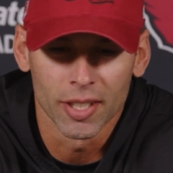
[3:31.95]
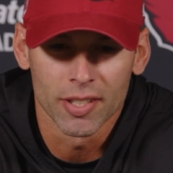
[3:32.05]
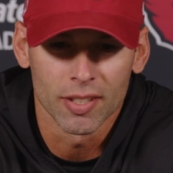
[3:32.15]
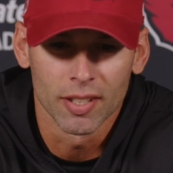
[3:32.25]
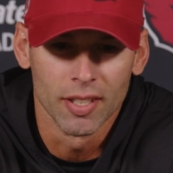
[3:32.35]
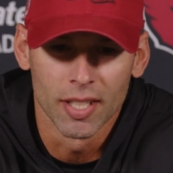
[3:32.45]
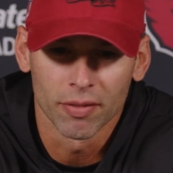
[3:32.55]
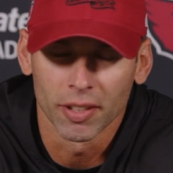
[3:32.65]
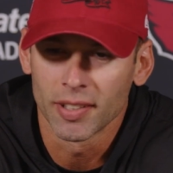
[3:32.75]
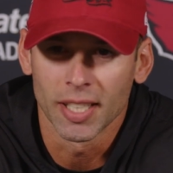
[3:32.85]
it's
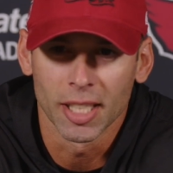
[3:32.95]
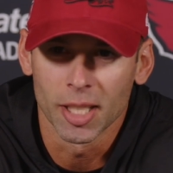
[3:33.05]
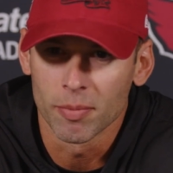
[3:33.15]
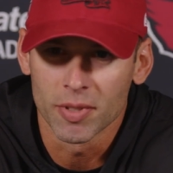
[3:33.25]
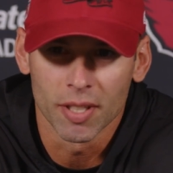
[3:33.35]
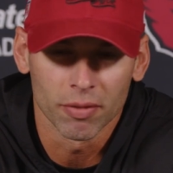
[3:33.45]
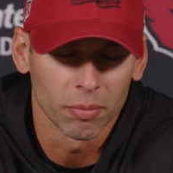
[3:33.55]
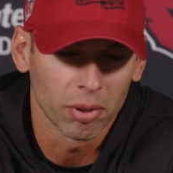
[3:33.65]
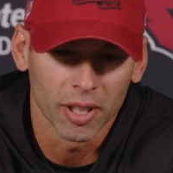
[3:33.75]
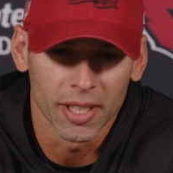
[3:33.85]
different teams,
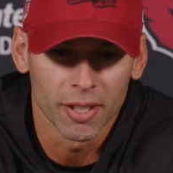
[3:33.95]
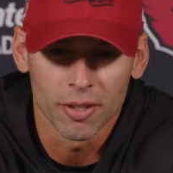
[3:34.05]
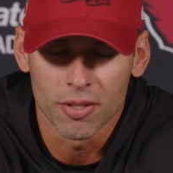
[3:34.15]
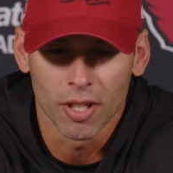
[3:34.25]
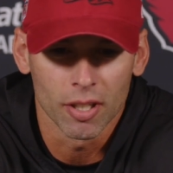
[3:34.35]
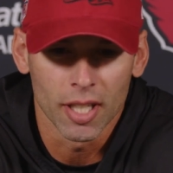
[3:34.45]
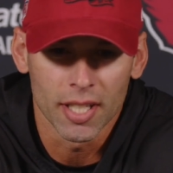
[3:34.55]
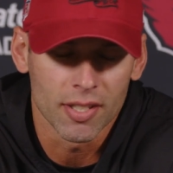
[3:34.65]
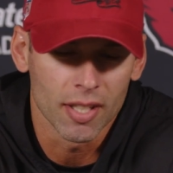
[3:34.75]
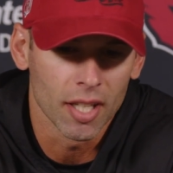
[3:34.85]
different players, all
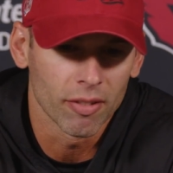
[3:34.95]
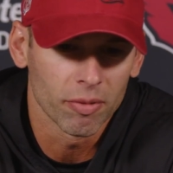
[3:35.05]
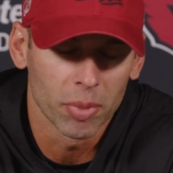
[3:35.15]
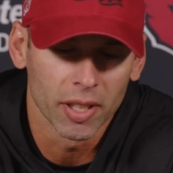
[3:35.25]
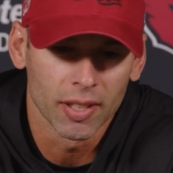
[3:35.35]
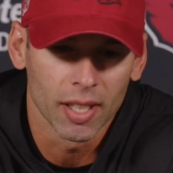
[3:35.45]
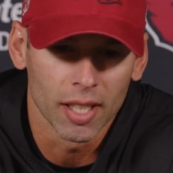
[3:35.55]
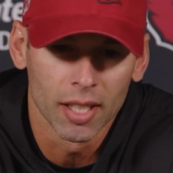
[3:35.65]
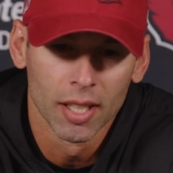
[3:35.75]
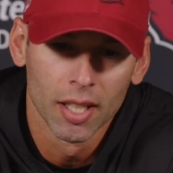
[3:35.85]
that stuff. But uh,